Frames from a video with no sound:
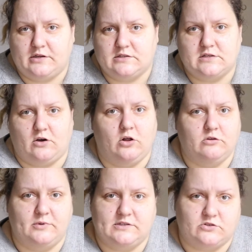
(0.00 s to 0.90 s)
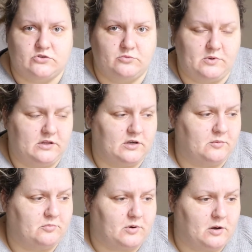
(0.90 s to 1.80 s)
because all of my social
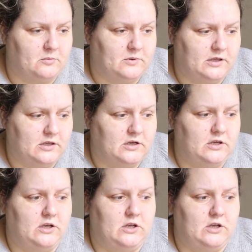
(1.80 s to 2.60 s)
media probably,